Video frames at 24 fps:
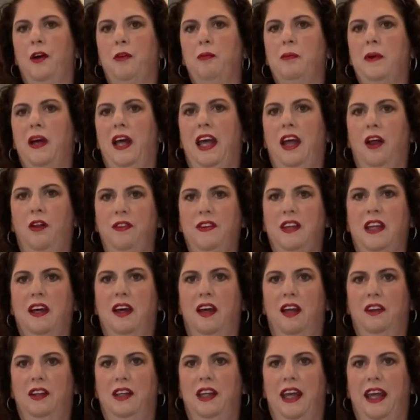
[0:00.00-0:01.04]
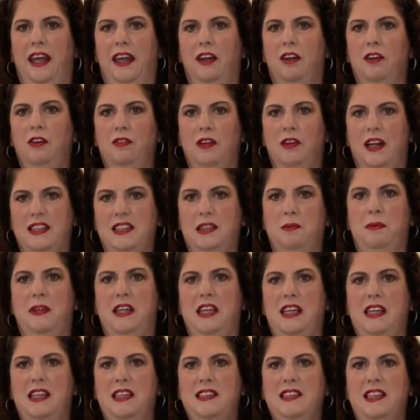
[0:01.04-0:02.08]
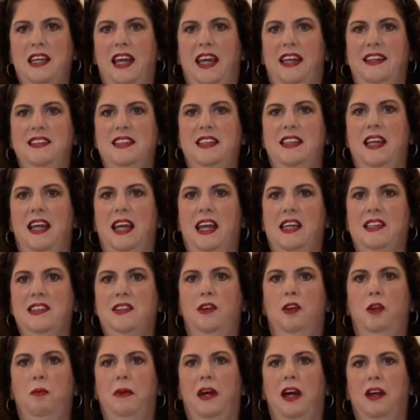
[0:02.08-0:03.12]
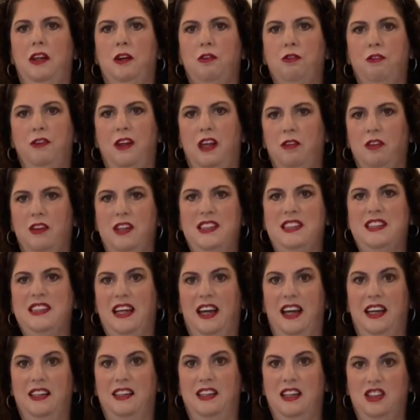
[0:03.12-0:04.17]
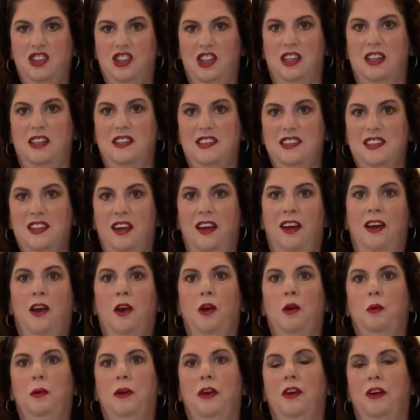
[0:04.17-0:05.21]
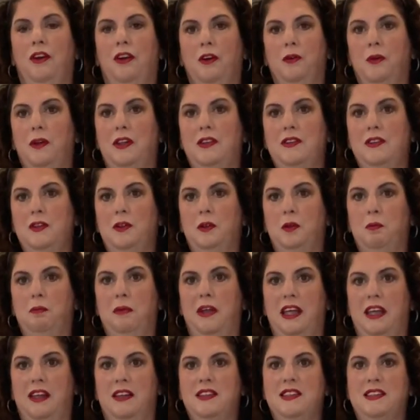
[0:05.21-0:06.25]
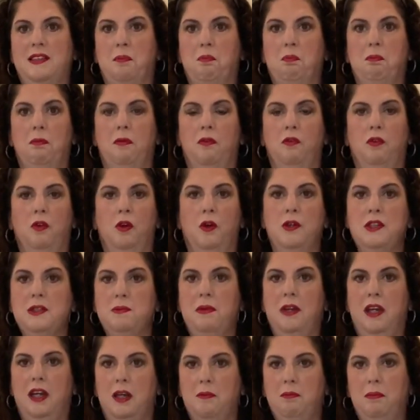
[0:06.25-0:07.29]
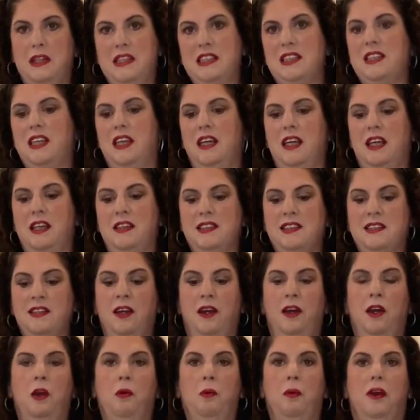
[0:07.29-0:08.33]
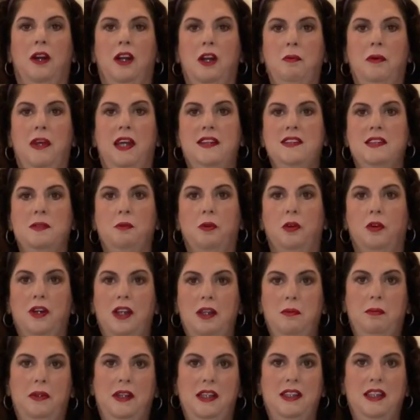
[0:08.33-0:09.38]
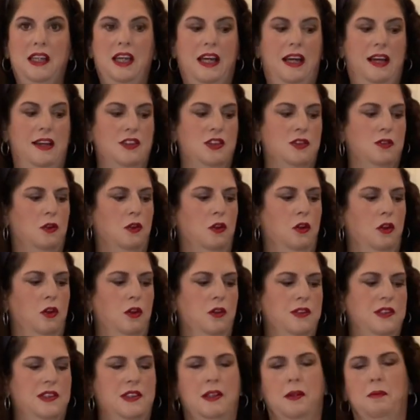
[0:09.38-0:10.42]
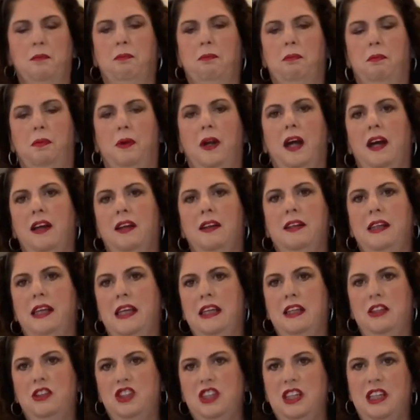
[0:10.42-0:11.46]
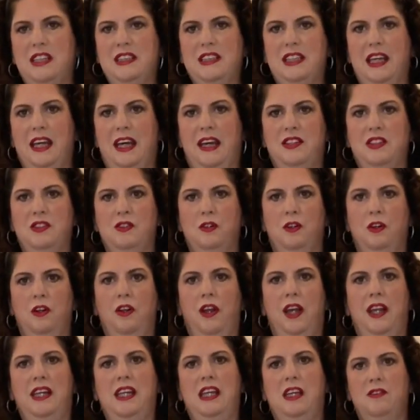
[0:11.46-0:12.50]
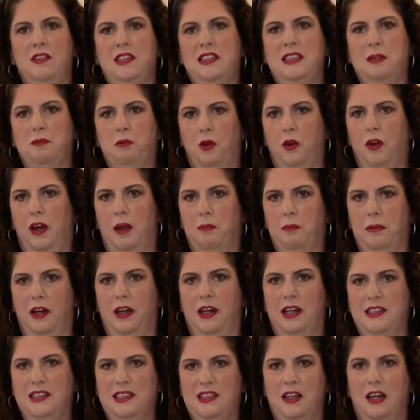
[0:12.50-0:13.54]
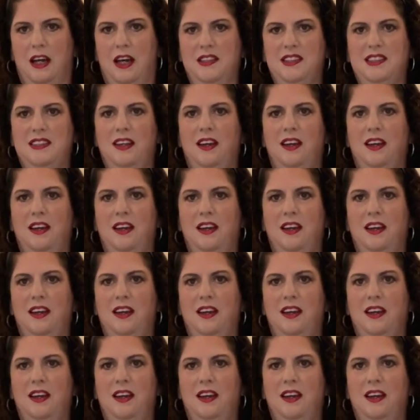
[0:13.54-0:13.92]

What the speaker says: healthy holiday recipes, and today is all about your favorite side dishes. We are going to make some rosemary biscuits, we're going to make some green bean casserole, some broccoli and cheese casserole, and even some cranberry sauce,